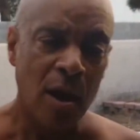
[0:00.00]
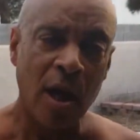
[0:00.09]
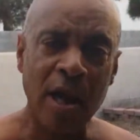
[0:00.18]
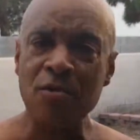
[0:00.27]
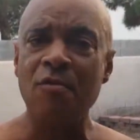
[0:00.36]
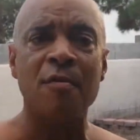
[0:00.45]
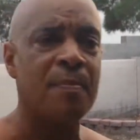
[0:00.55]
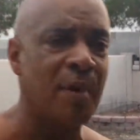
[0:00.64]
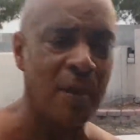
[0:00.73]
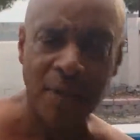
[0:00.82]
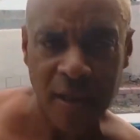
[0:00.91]
And you
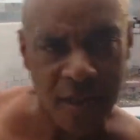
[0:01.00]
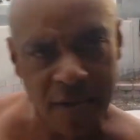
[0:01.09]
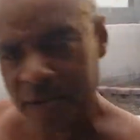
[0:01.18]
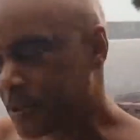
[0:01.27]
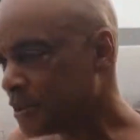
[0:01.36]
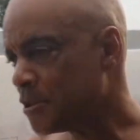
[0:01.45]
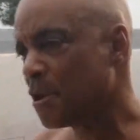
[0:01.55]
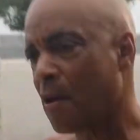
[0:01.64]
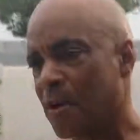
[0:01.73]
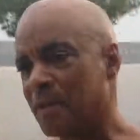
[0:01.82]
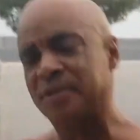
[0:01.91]
Republican Christians, you
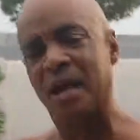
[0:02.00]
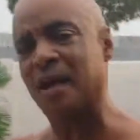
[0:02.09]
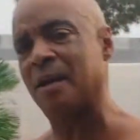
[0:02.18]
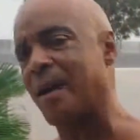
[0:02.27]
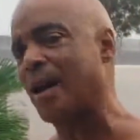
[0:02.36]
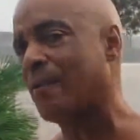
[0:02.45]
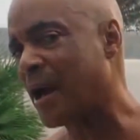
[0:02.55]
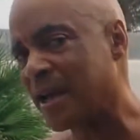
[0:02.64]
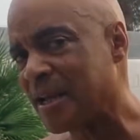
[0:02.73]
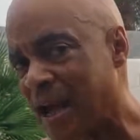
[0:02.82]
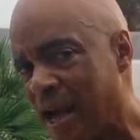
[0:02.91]
know what I'm talking about,
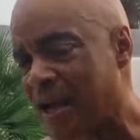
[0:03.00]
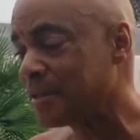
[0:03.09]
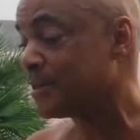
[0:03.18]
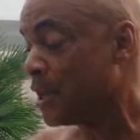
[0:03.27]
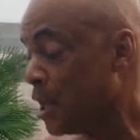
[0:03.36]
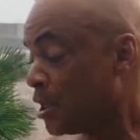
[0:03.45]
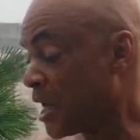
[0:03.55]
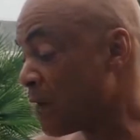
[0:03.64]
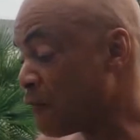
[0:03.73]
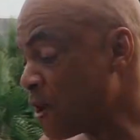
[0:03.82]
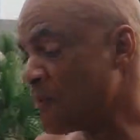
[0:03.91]
right, guys?
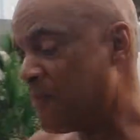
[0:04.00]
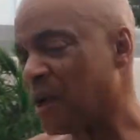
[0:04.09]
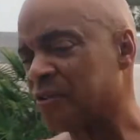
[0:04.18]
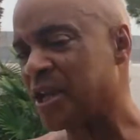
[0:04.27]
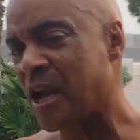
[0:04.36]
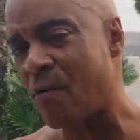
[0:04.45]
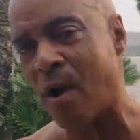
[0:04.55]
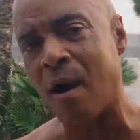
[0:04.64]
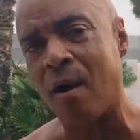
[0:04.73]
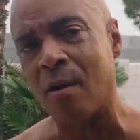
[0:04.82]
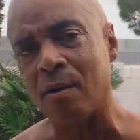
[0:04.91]
They rebuilt that
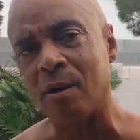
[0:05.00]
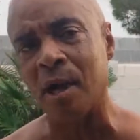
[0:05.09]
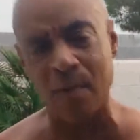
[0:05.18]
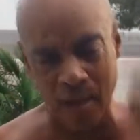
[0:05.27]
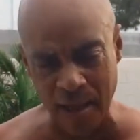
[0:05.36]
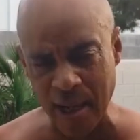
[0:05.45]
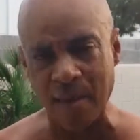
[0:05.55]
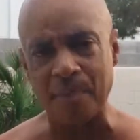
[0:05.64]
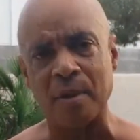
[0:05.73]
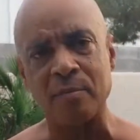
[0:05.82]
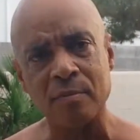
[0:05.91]
wall. And what
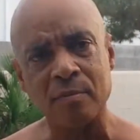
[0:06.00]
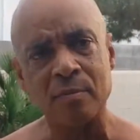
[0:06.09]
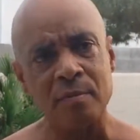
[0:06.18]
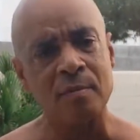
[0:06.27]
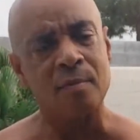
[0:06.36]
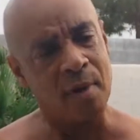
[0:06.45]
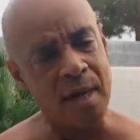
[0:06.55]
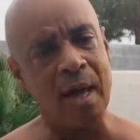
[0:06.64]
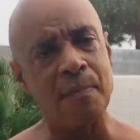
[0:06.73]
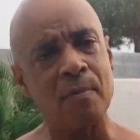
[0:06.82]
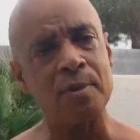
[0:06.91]
happened? What
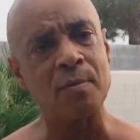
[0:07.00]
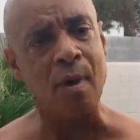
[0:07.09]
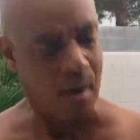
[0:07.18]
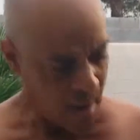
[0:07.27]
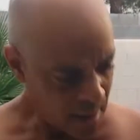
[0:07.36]
happened with the wall?